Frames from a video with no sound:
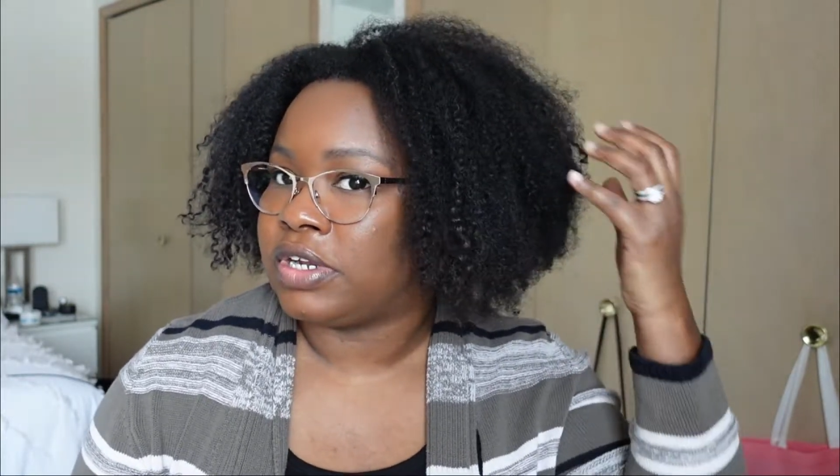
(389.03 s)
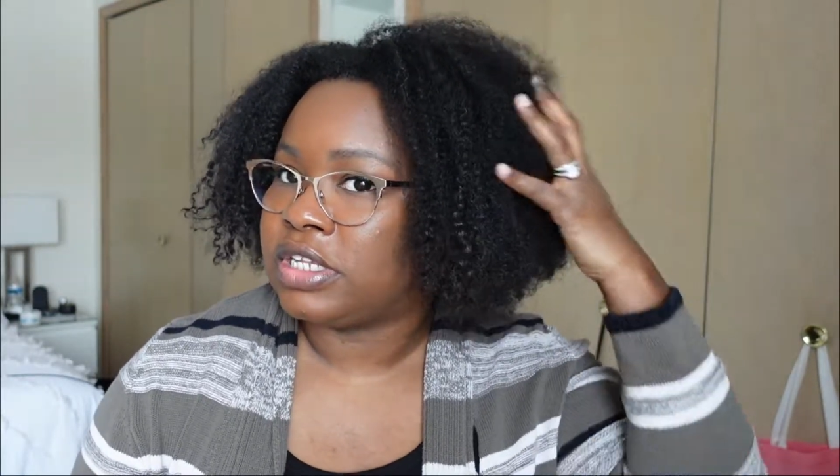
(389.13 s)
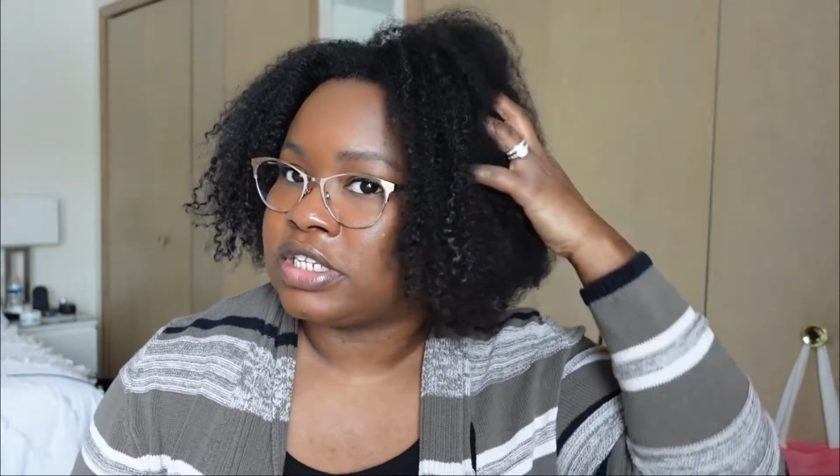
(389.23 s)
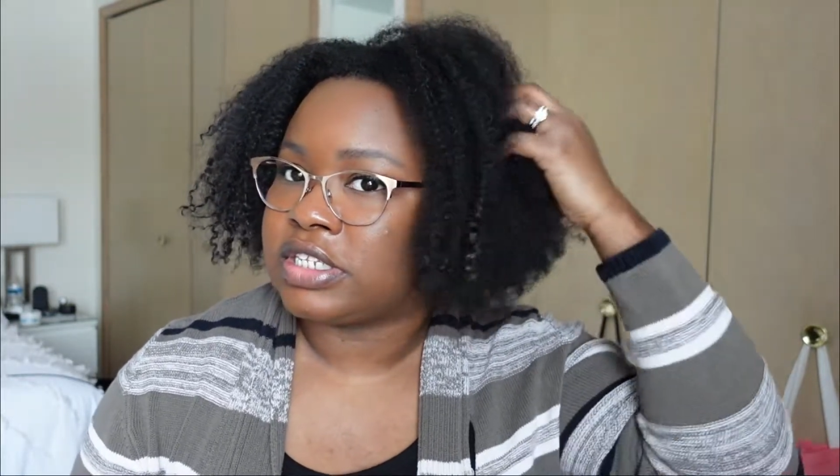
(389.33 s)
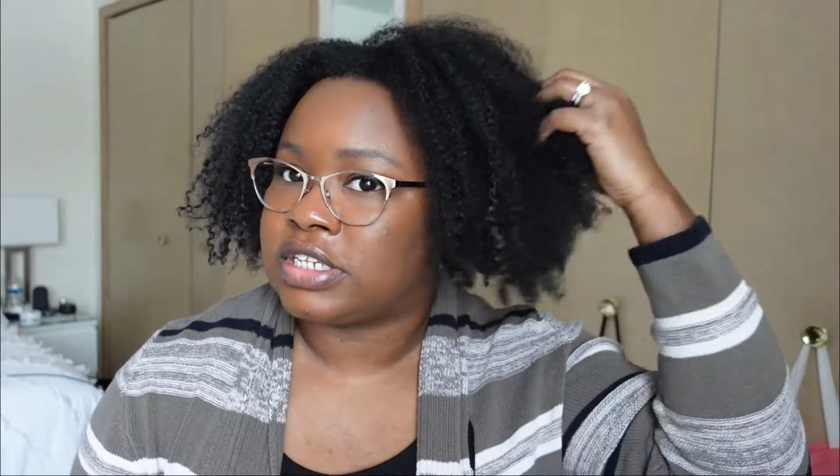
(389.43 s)

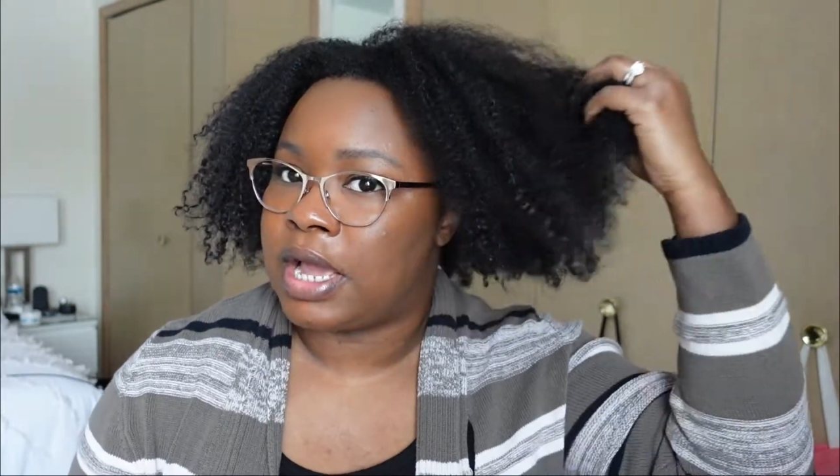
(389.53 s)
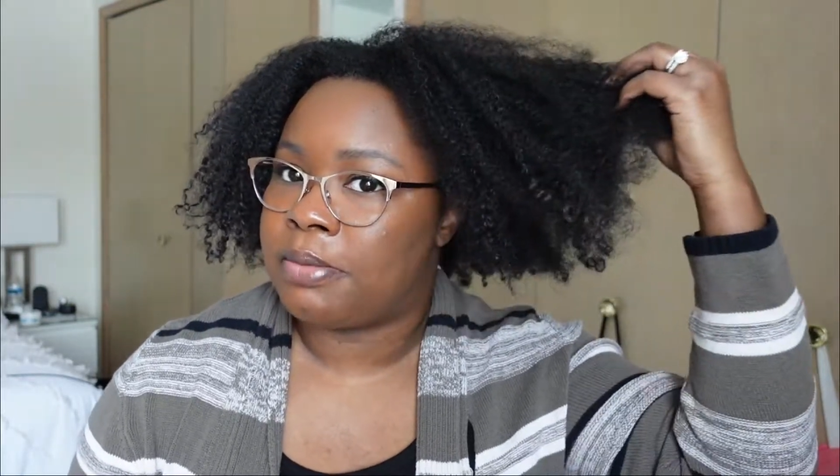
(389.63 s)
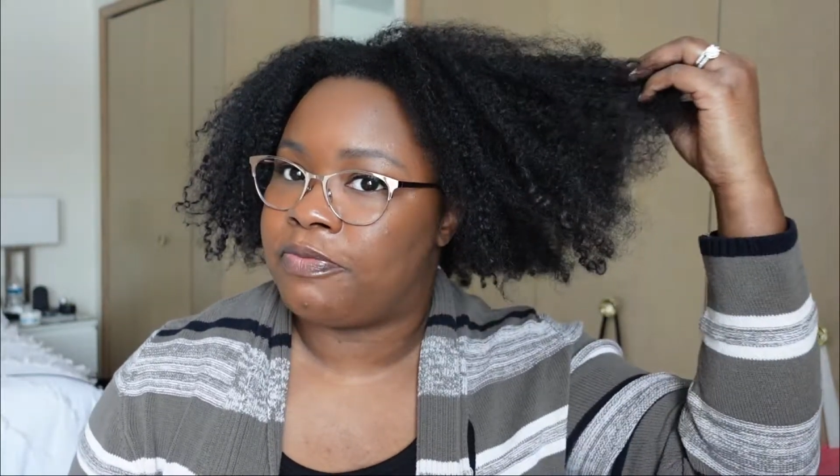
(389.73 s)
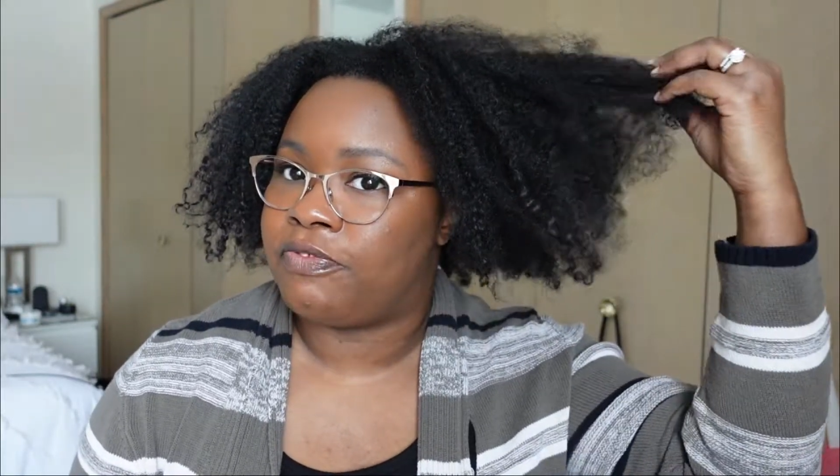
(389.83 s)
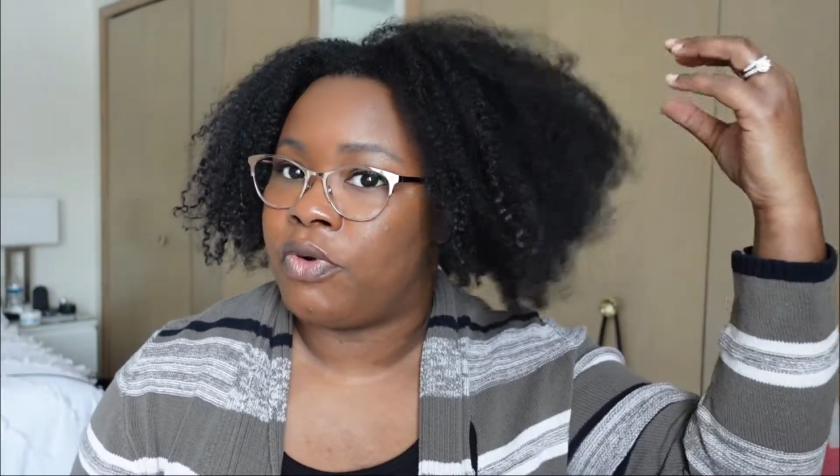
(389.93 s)
This is
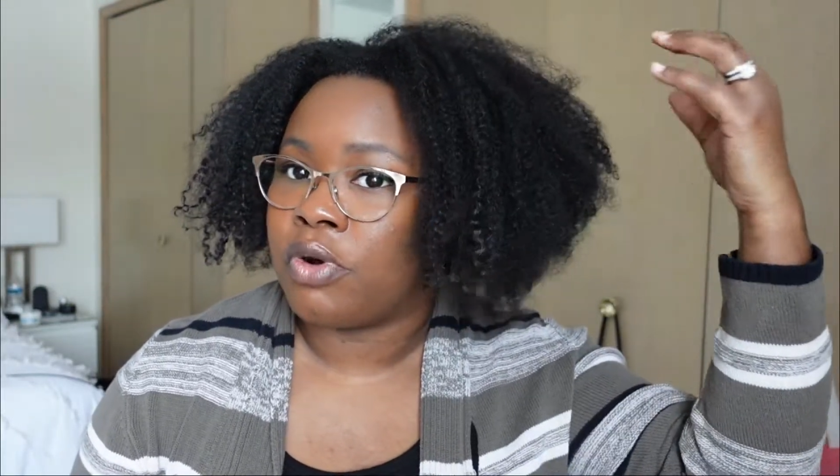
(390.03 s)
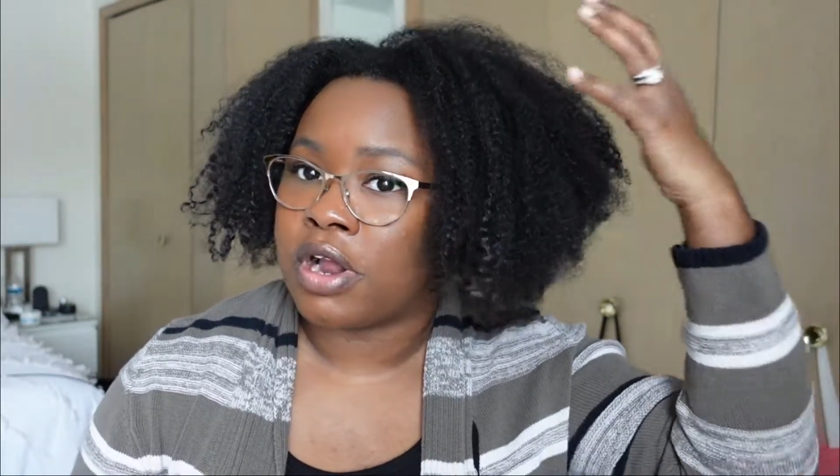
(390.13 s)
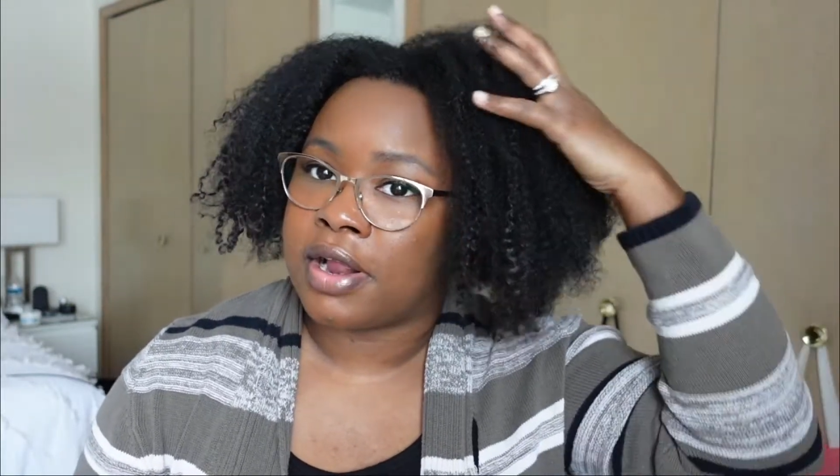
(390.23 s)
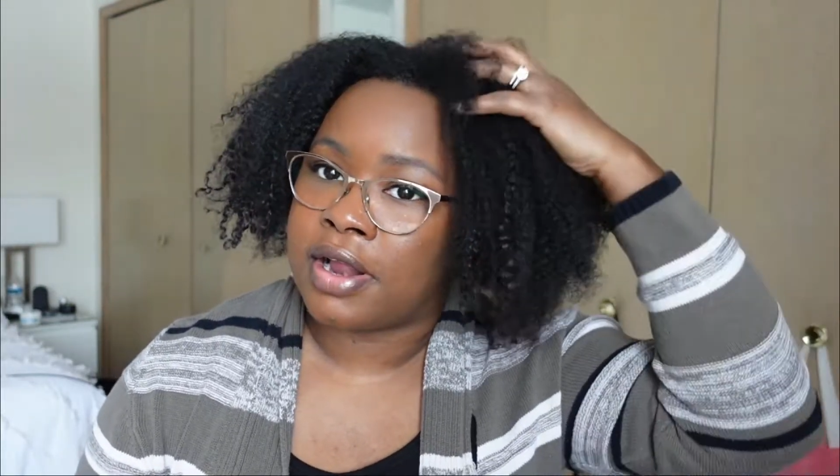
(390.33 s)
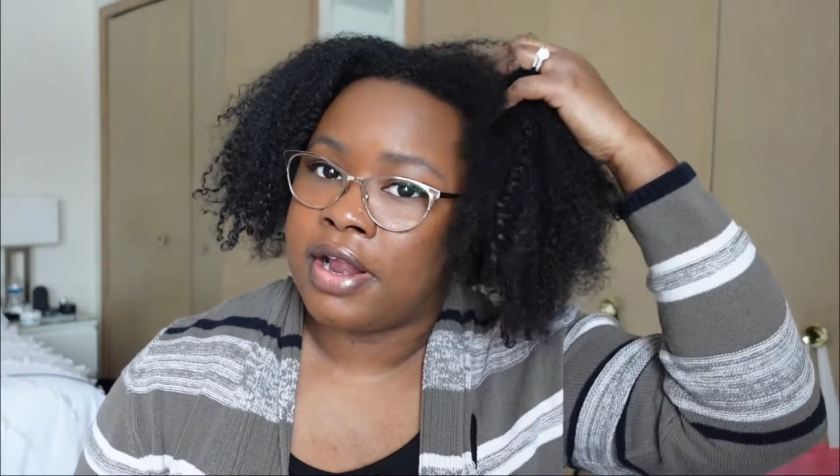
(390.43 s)
type
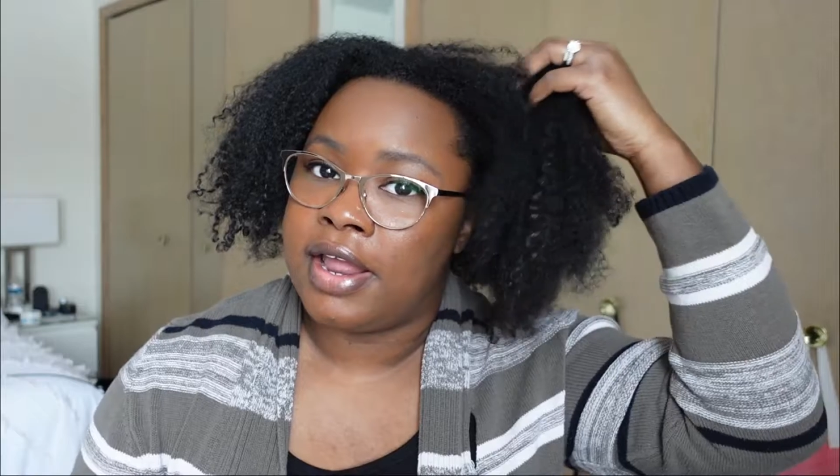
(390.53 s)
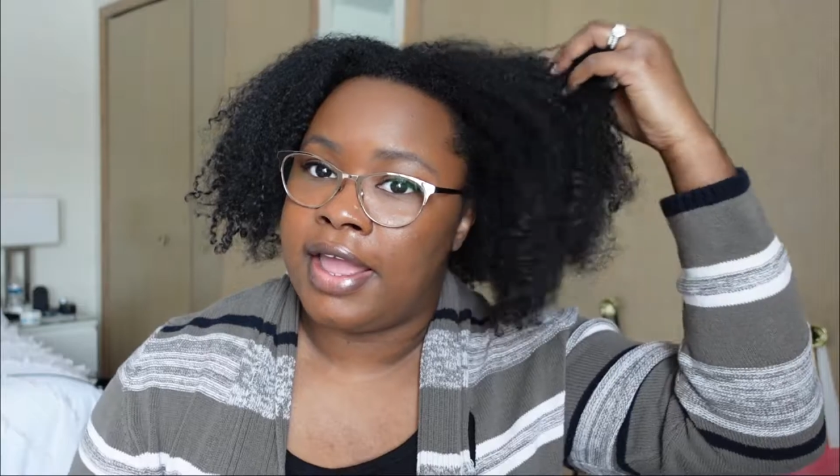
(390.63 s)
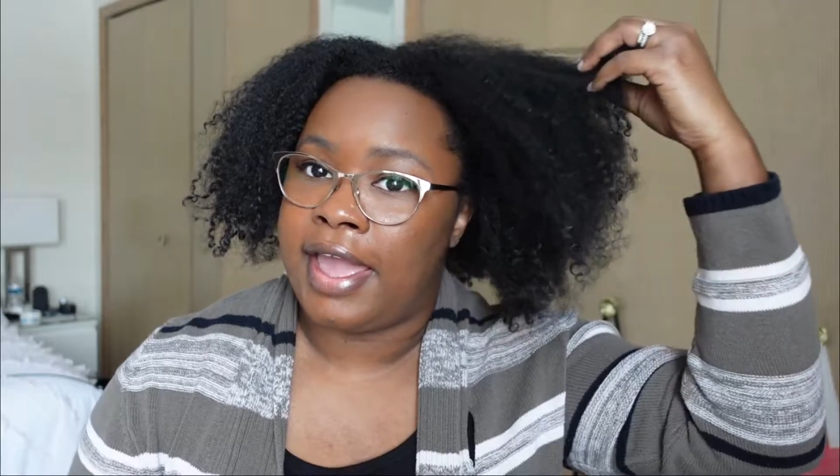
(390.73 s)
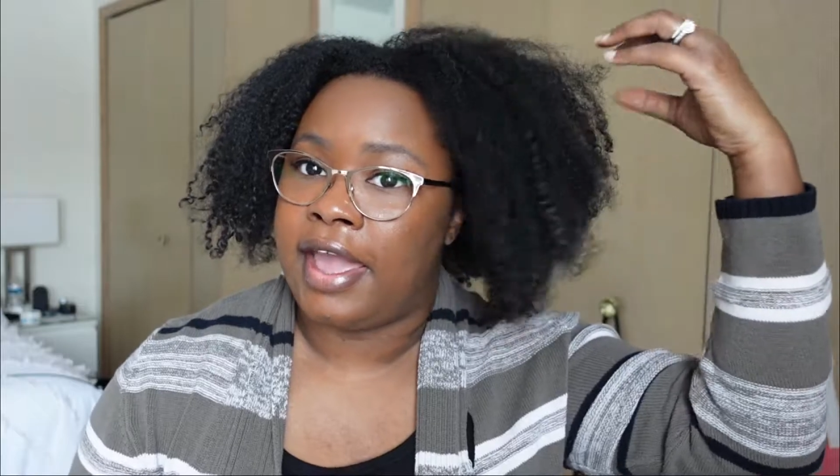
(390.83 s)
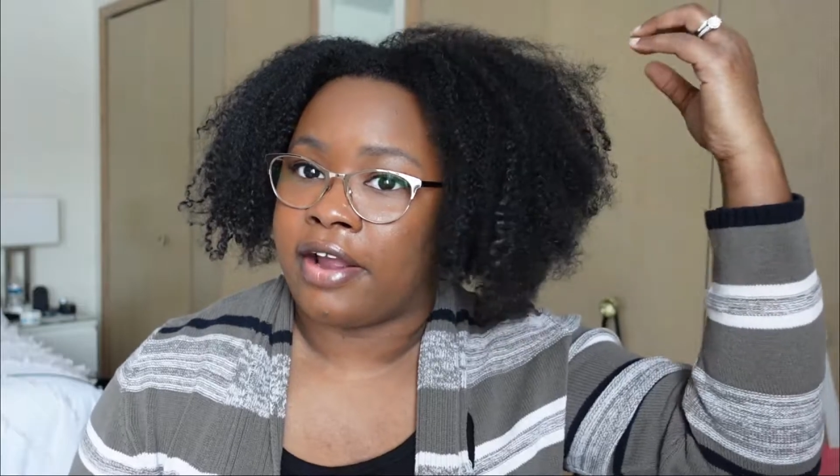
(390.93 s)
4
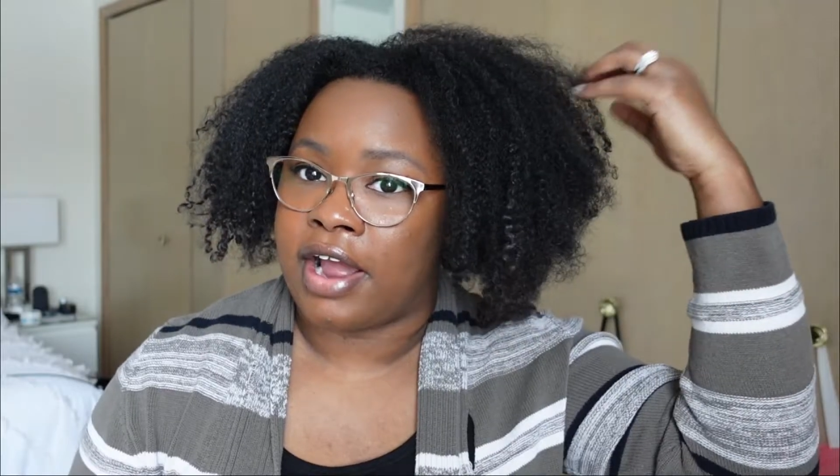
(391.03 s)
hair.